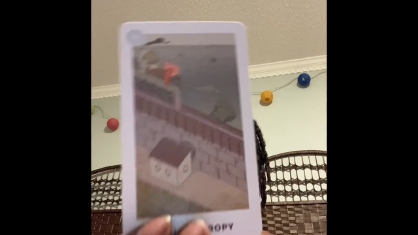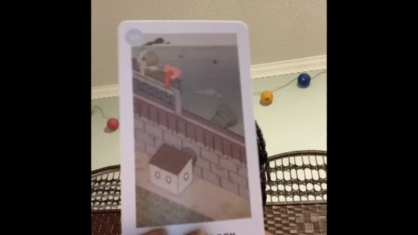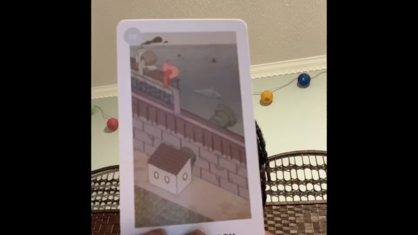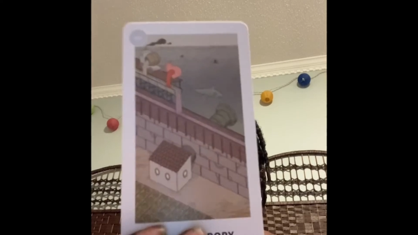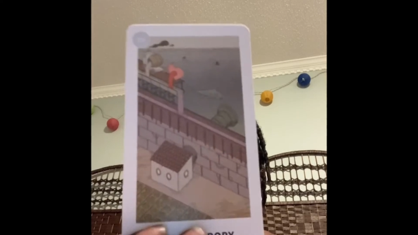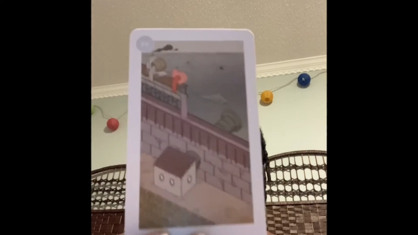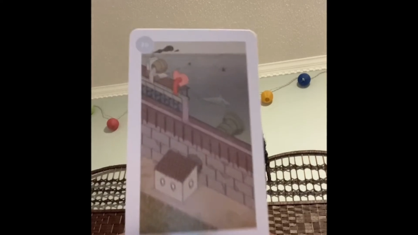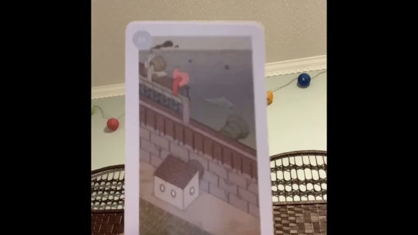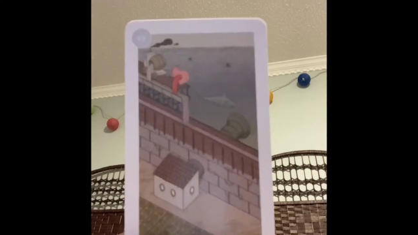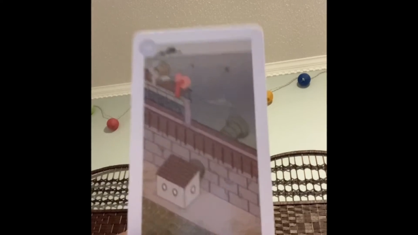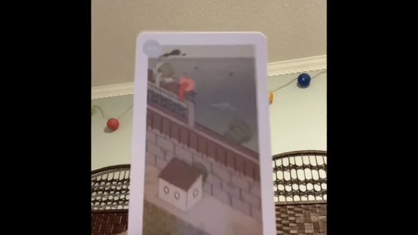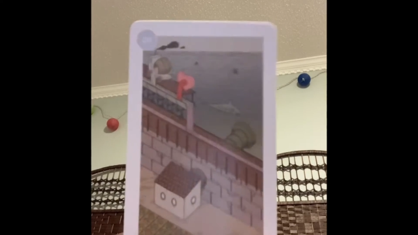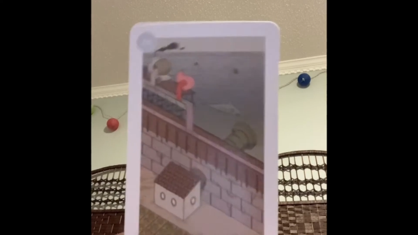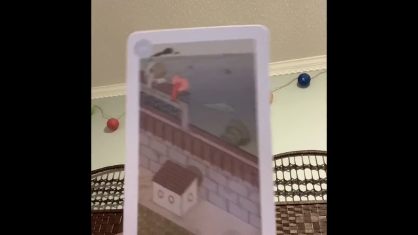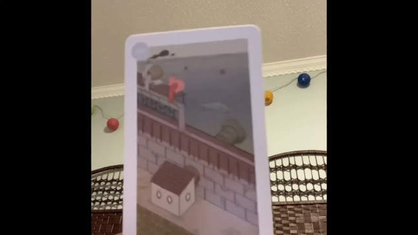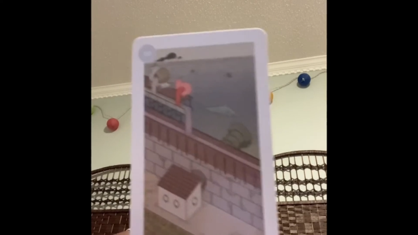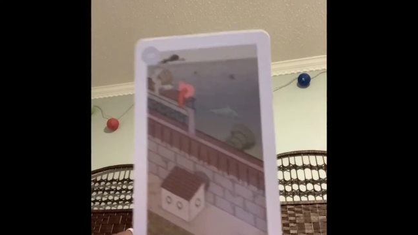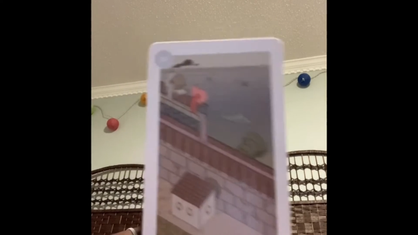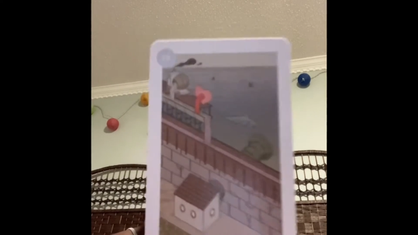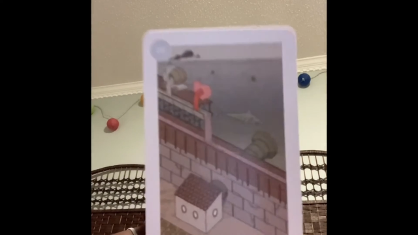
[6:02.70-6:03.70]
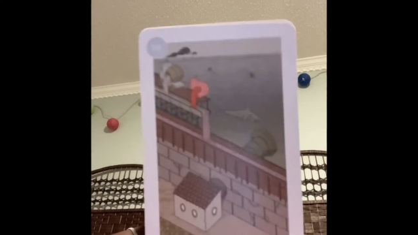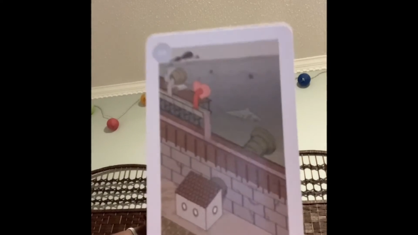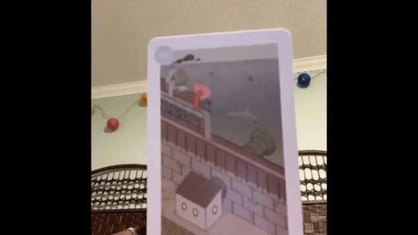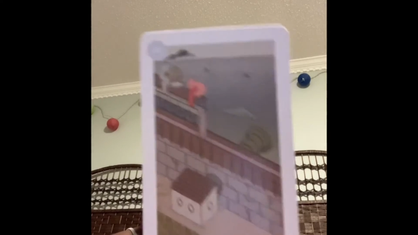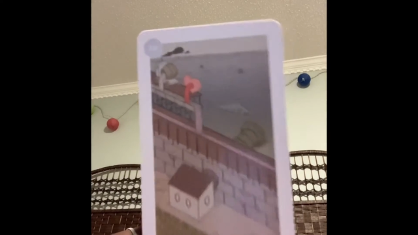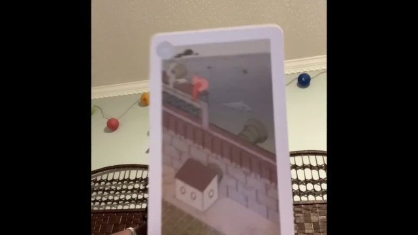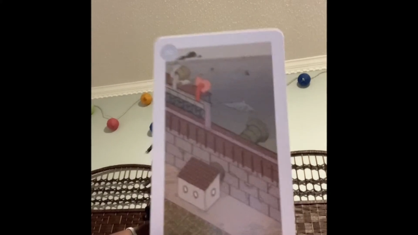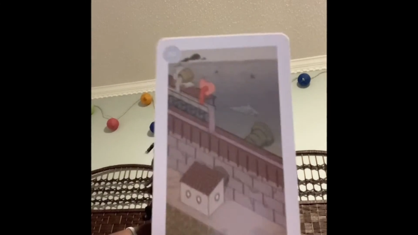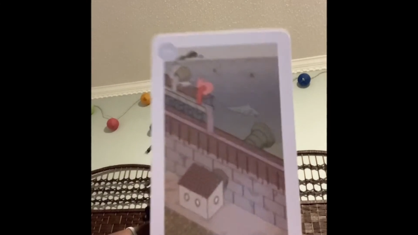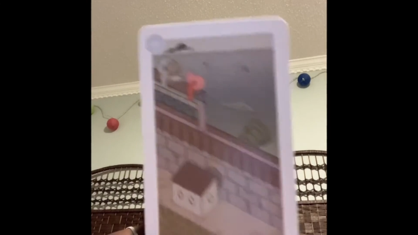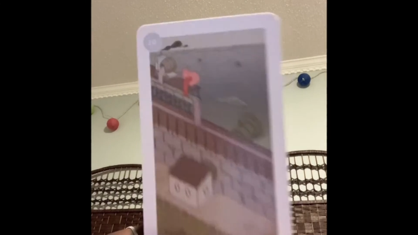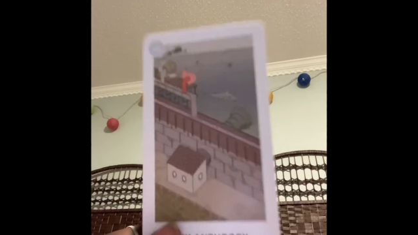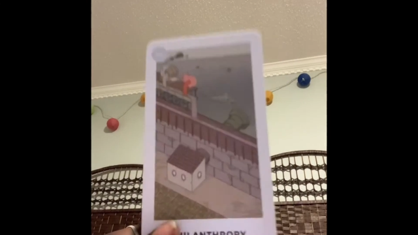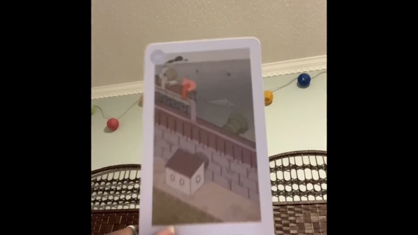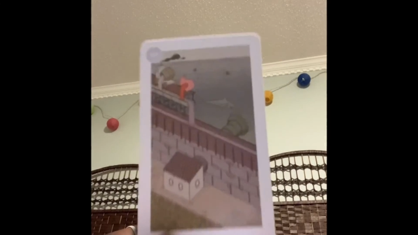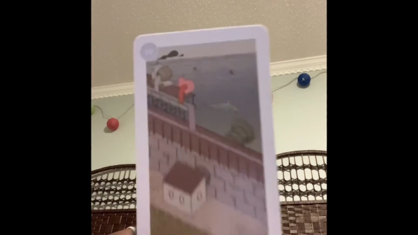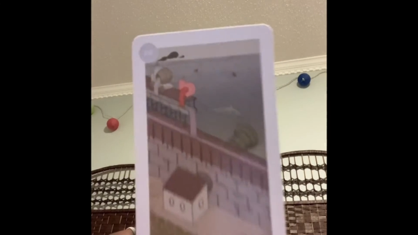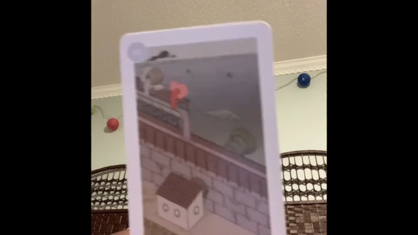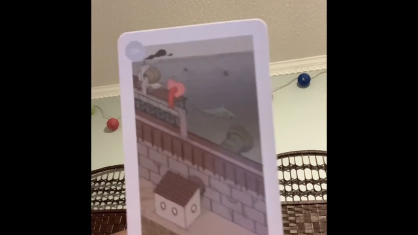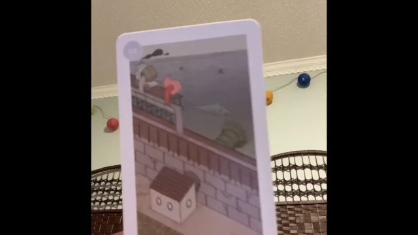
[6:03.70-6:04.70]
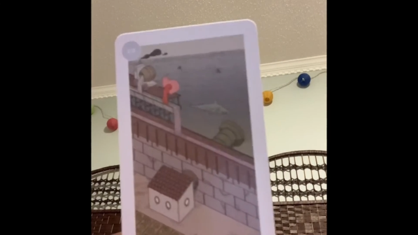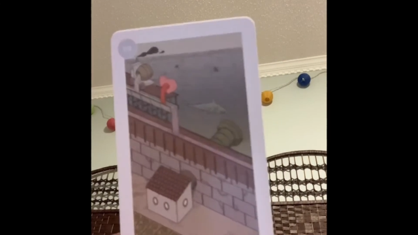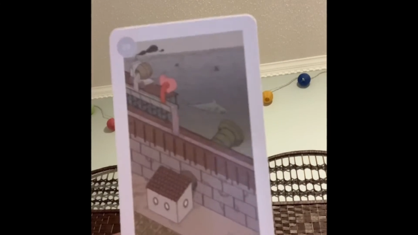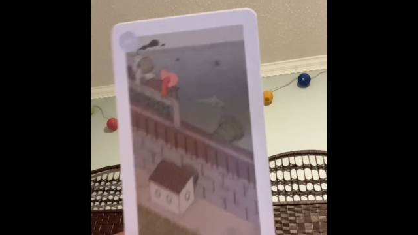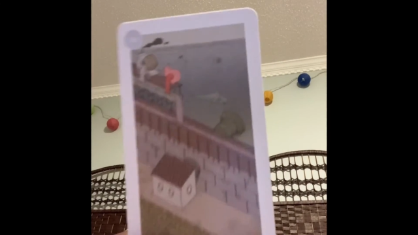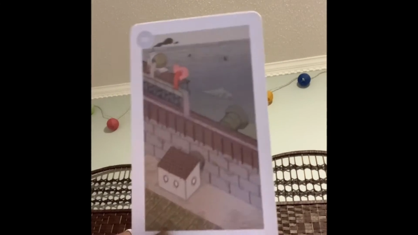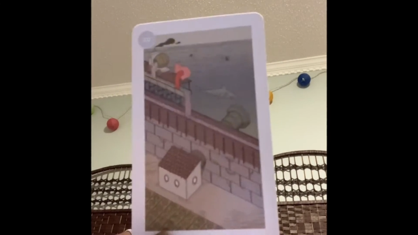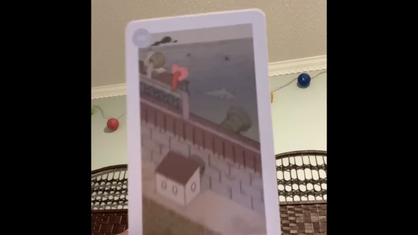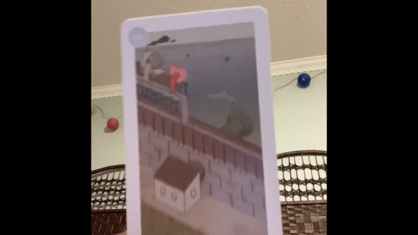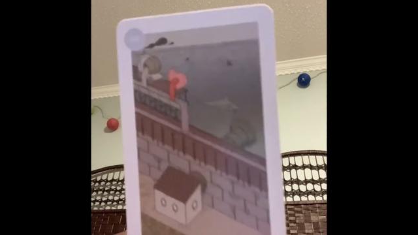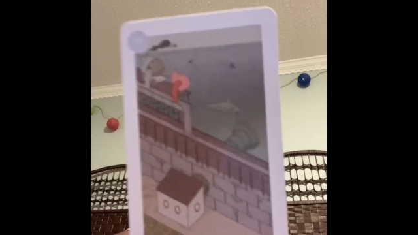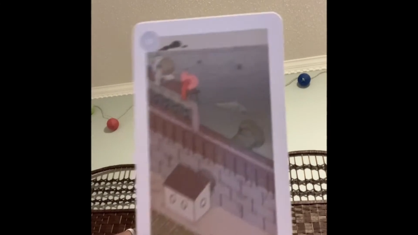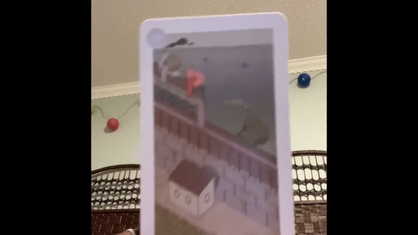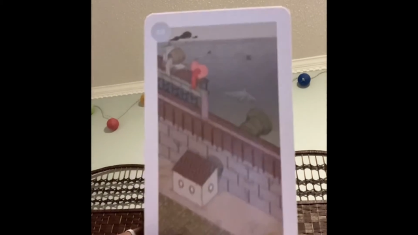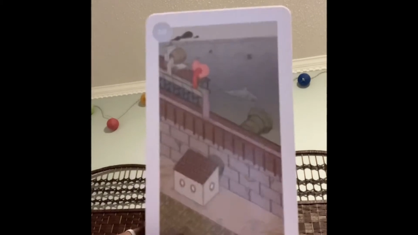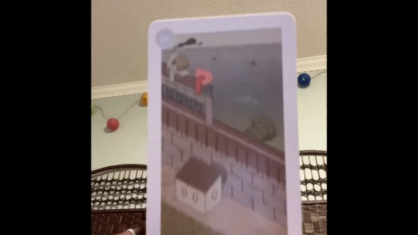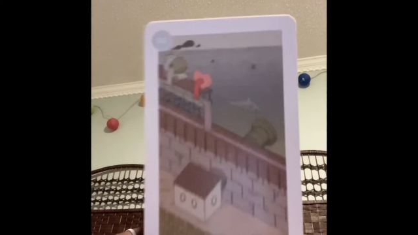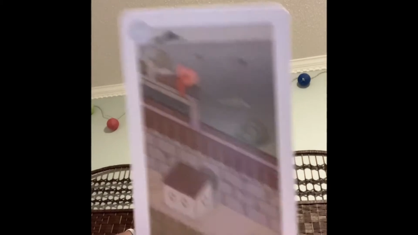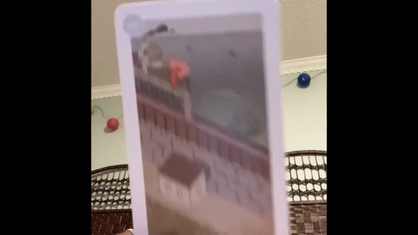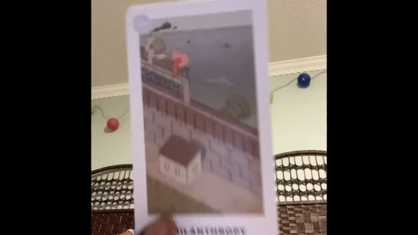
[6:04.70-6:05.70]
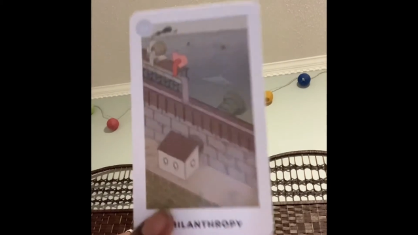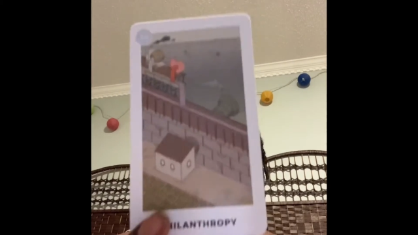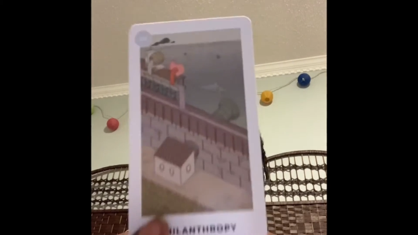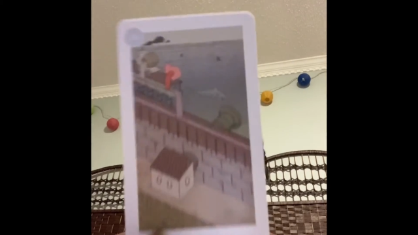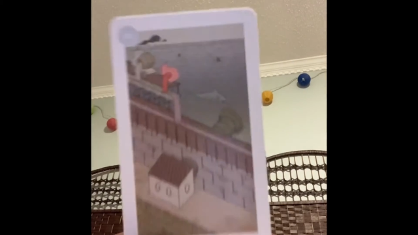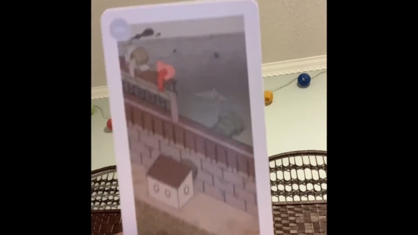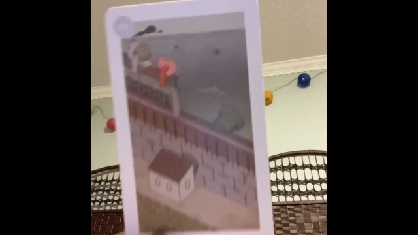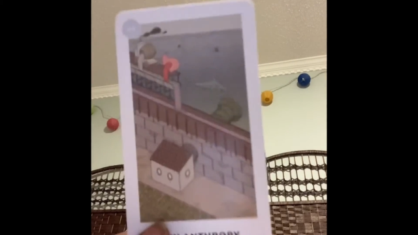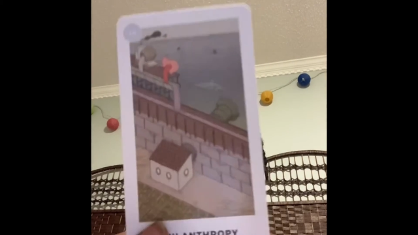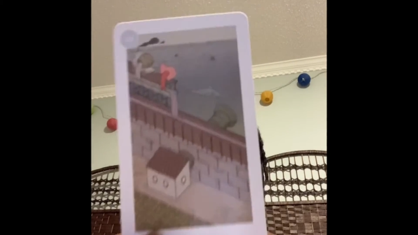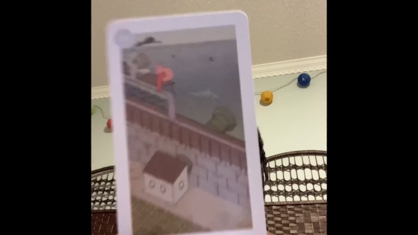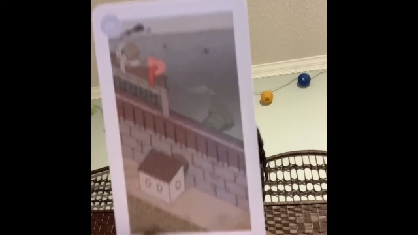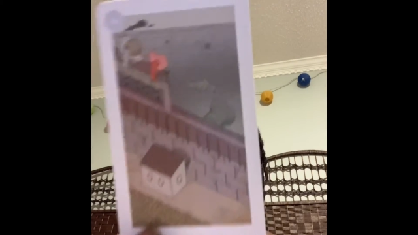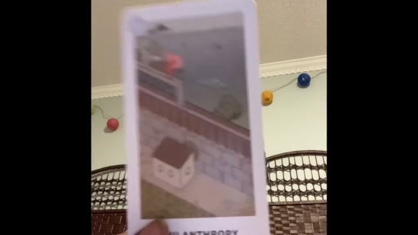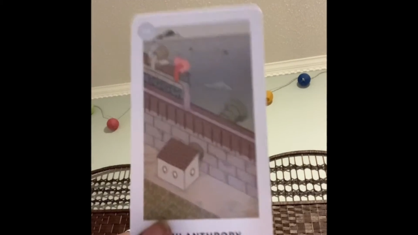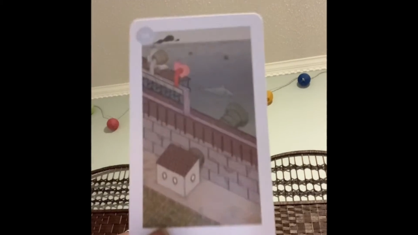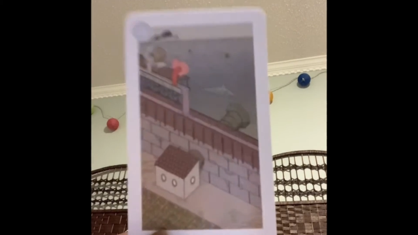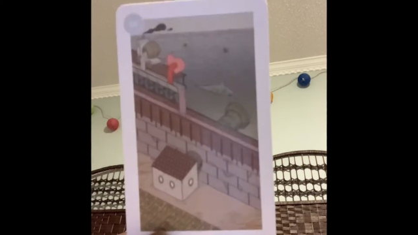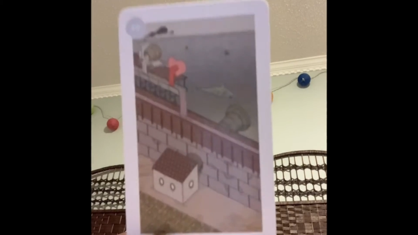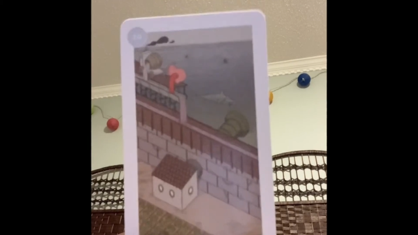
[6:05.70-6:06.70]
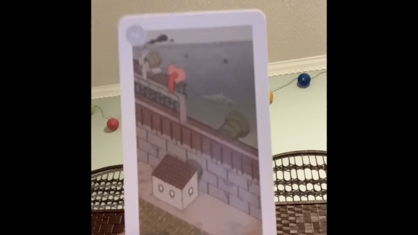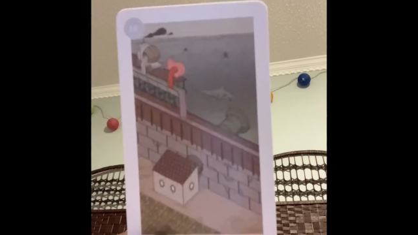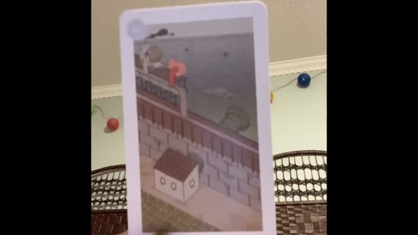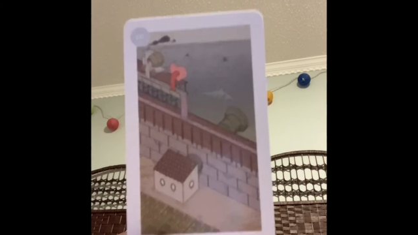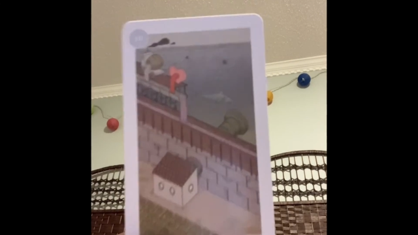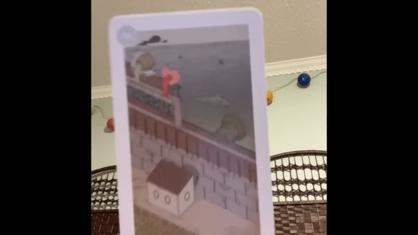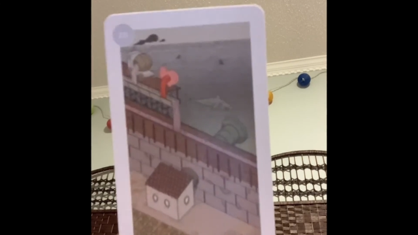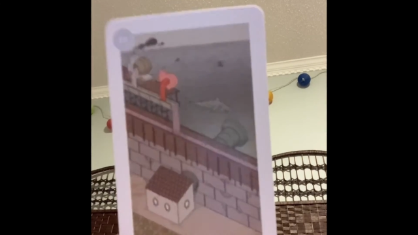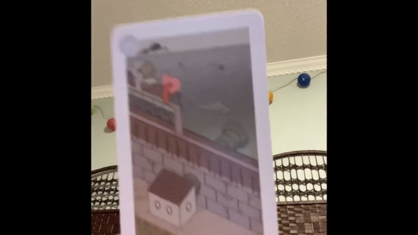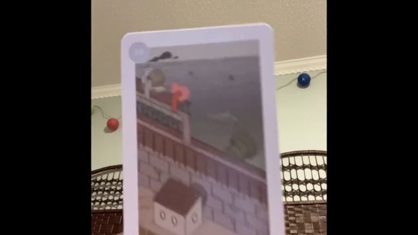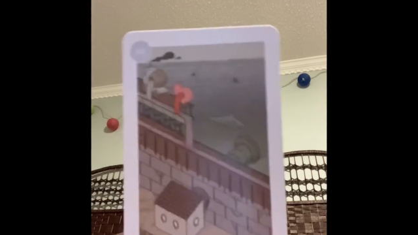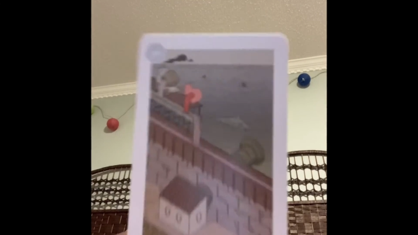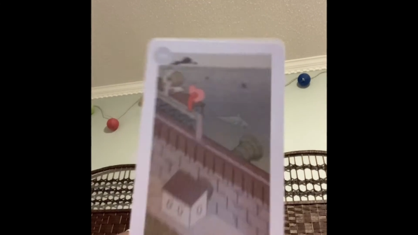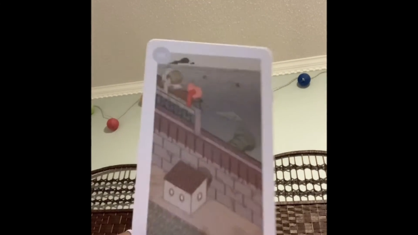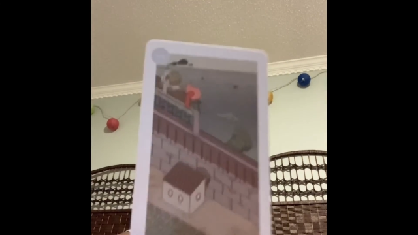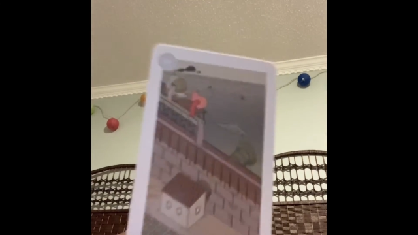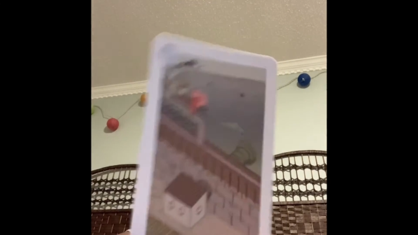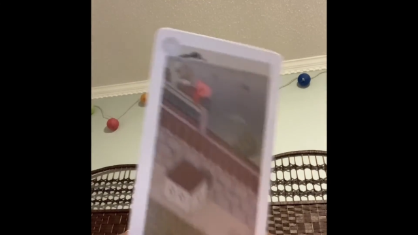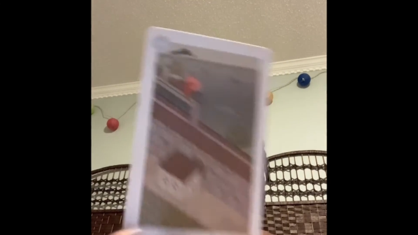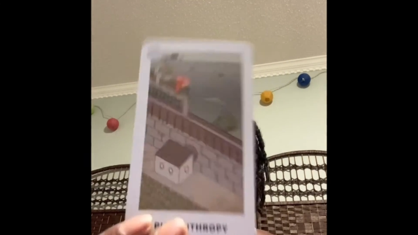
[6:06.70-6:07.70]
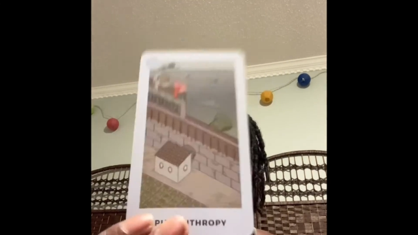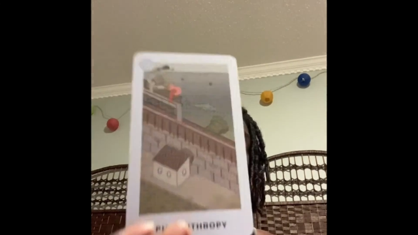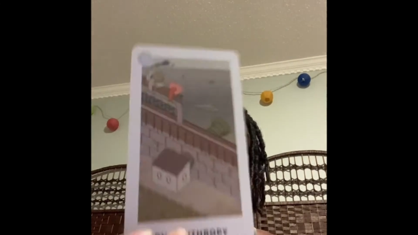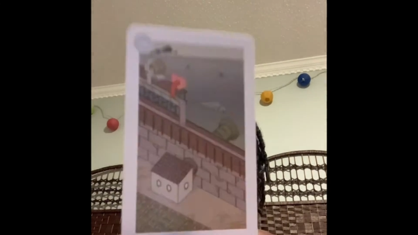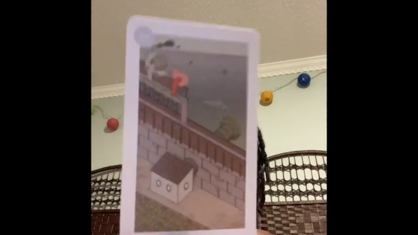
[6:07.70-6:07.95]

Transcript: No face is visible, so there are no lips to read.